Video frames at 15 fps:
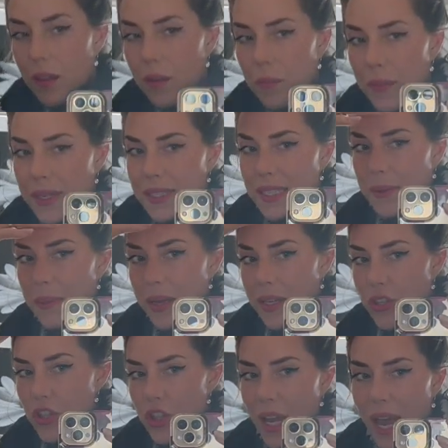Messy
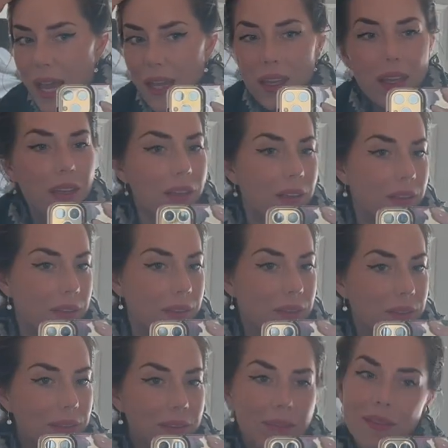bun check. All
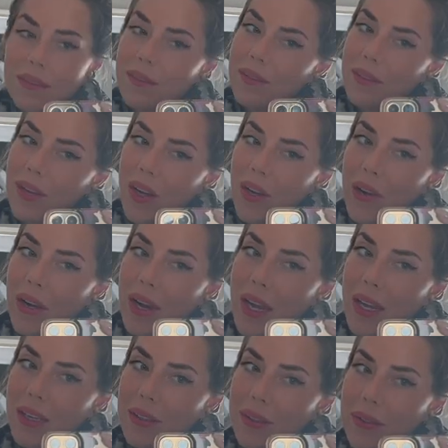
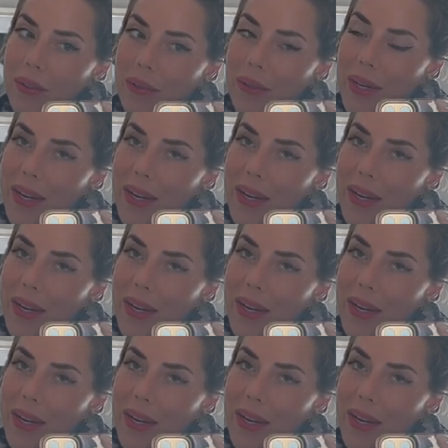right, where